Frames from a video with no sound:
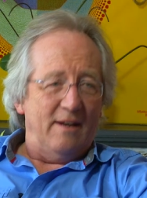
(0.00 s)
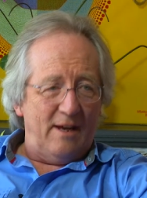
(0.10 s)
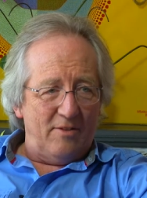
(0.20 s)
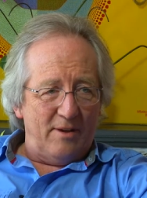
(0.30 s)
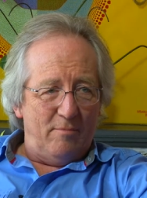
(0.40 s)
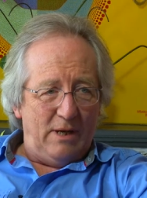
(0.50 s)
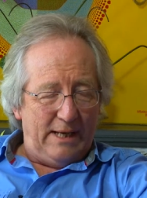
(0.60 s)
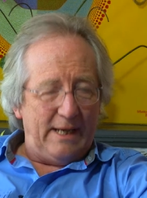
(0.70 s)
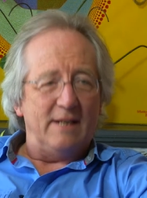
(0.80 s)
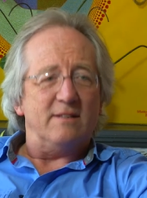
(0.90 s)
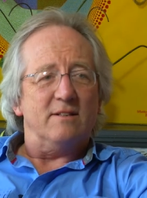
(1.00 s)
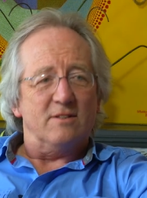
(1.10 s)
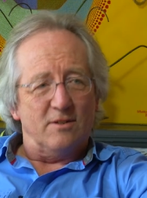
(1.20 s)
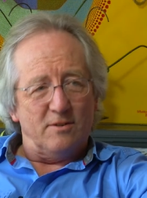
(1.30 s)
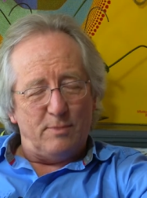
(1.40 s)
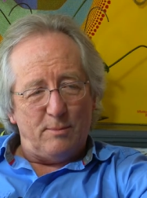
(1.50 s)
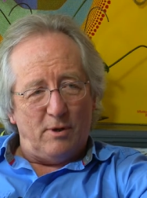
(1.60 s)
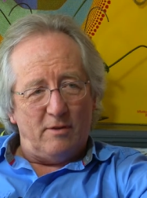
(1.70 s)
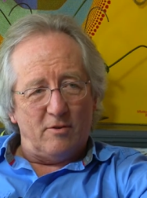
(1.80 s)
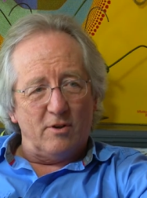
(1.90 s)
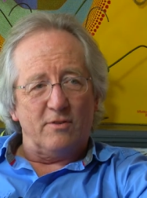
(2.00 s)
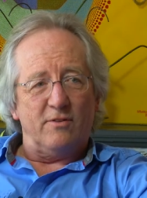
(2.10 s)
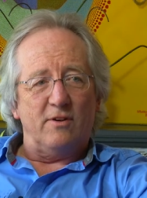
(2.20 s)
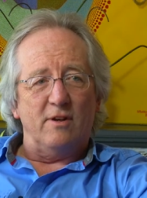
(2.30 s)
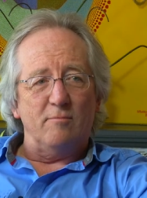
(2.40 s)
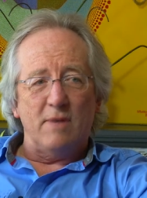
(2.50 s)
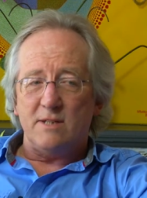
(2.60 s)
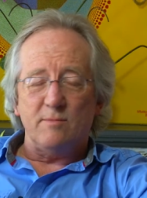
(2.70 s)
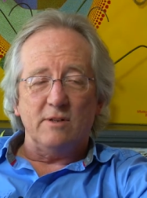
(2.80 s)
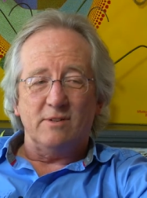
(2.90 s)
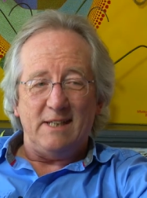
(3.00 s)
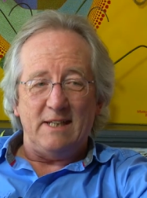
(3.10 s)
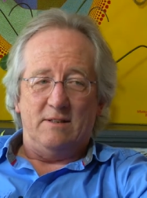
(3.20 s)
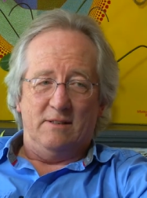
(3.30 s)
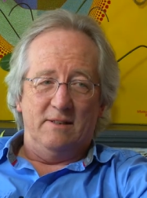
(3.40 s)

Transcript: Now they're milling it so that people have got maize meal to eat.